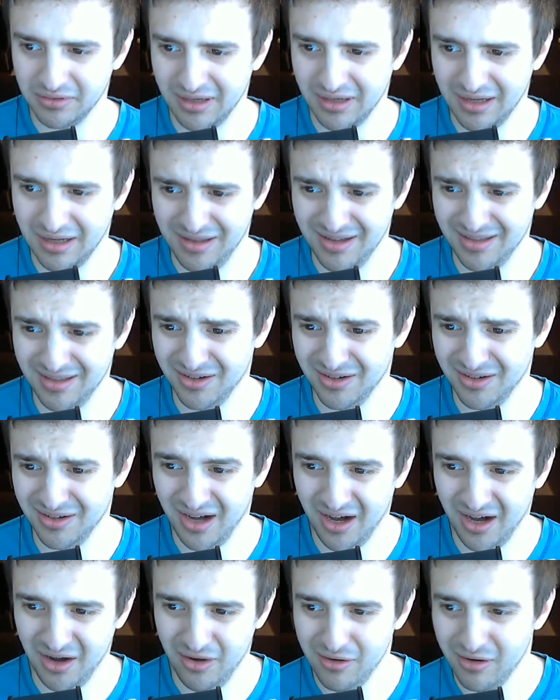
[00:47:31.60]
I think, their
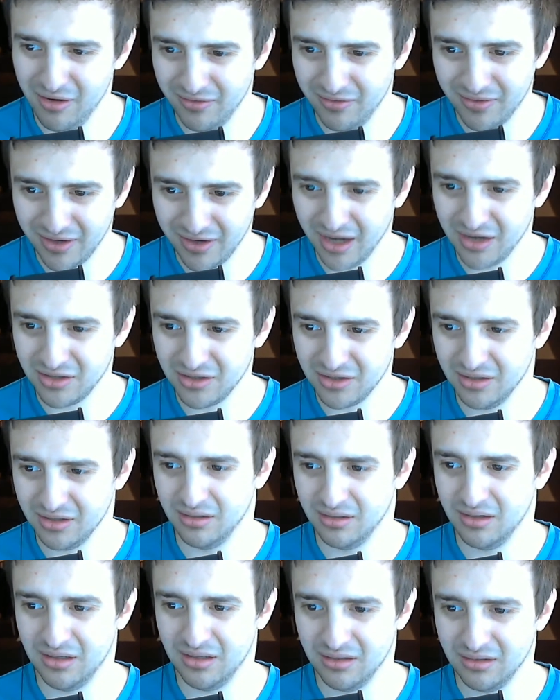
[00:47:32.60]
entire
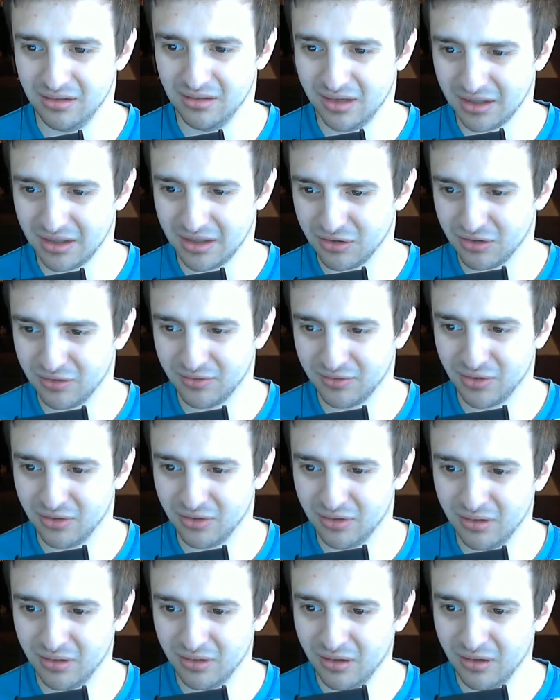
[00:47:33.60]
notification and like
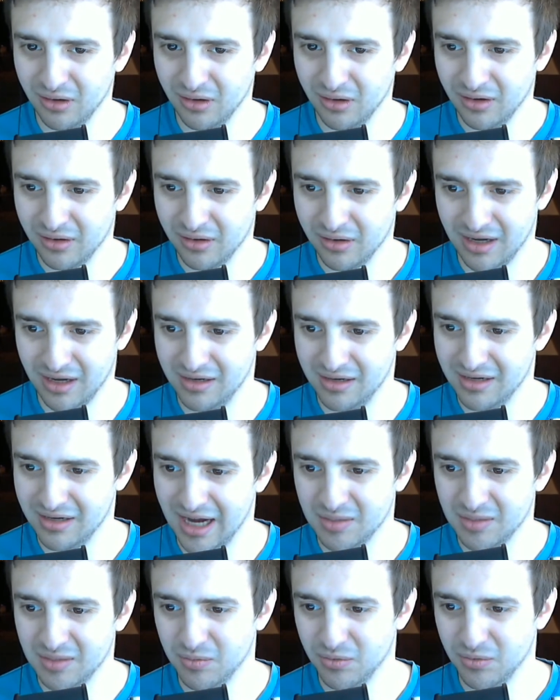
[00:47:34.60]
server kind of
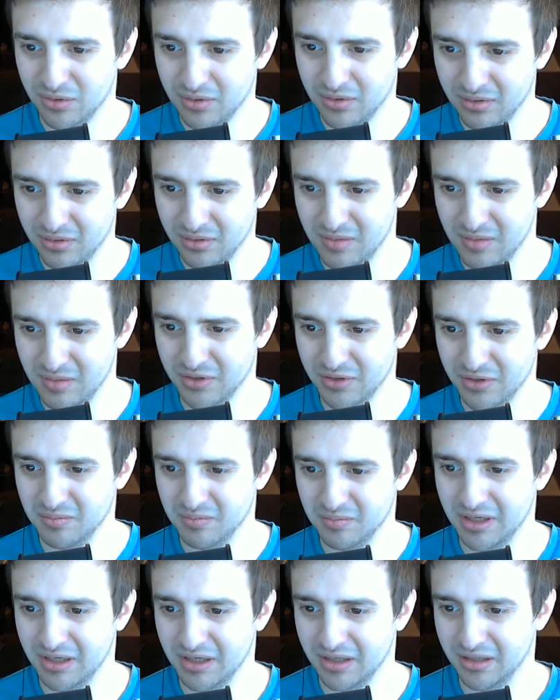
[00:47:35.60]
dashboard. They built a
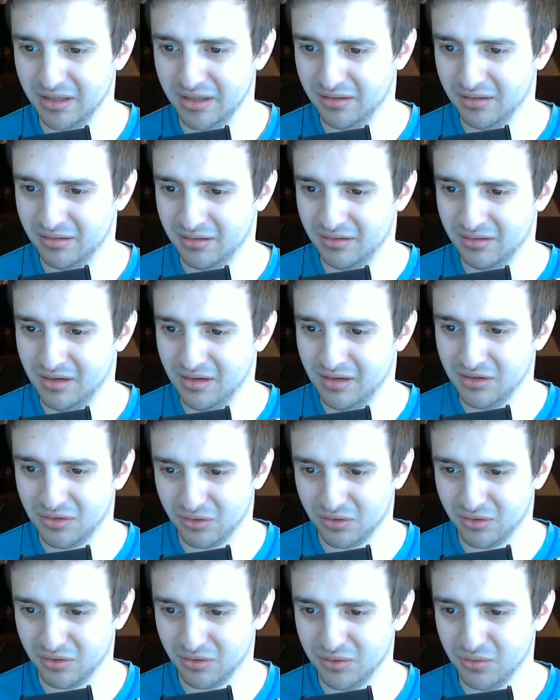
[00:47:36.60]
big
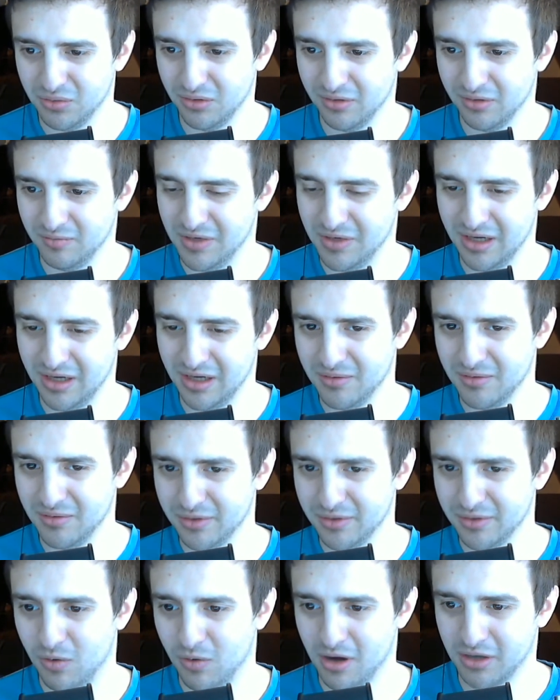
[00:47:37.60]
internal tool of being able
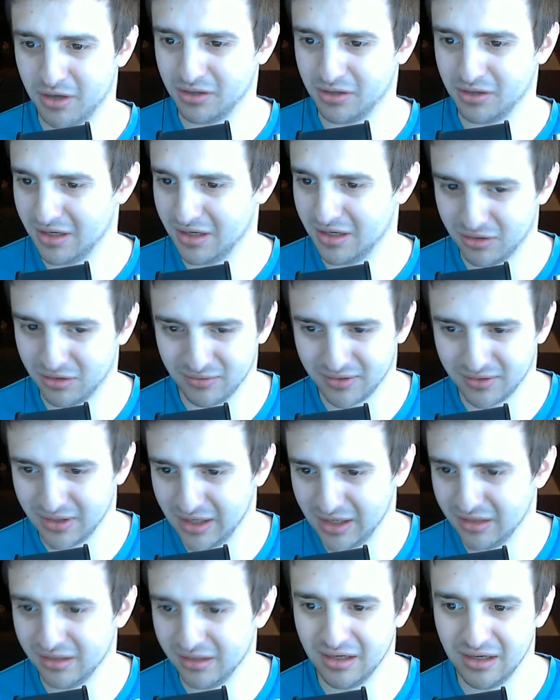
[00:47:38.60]
to watch like server
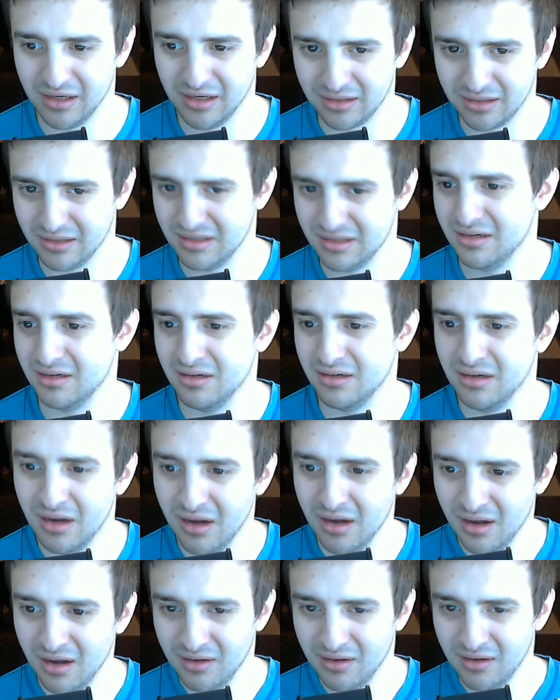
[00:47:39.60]
analytics and
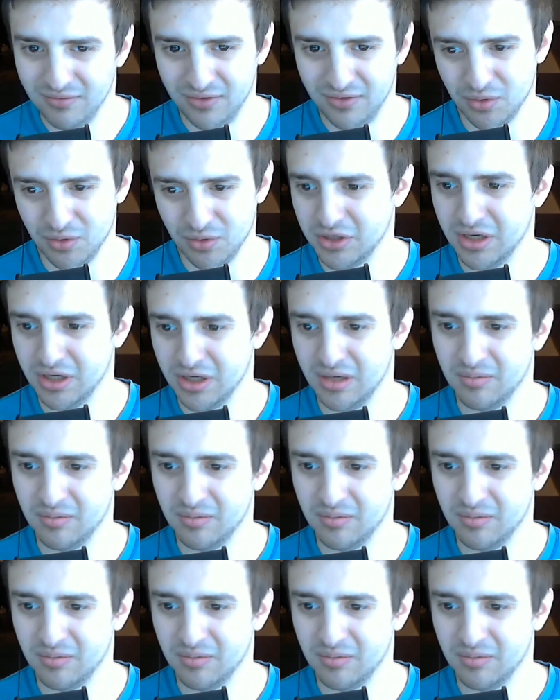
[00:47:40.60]
viewership